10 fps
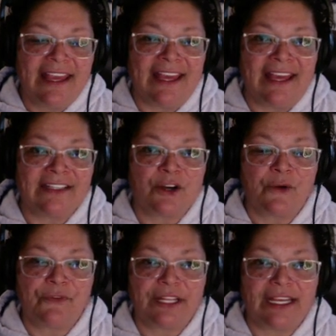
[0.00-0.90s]
and
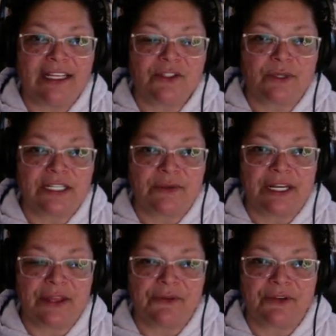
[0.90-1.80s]
hopefully
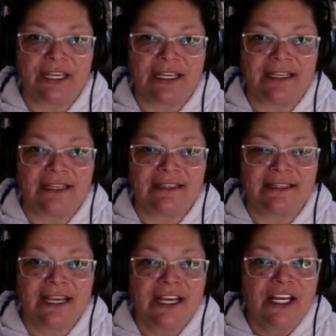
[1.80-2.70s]
2023 is
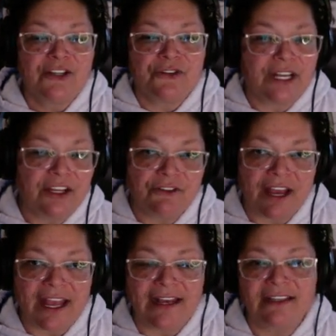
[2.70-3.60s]
treating you
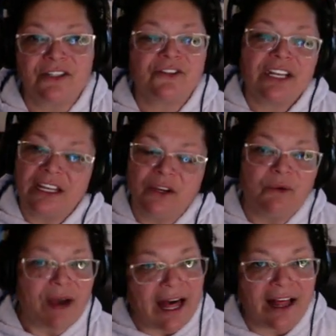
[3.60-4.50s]
right, treating you
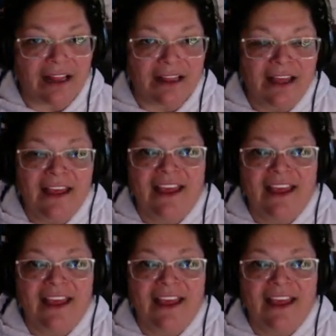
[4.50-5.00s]
well.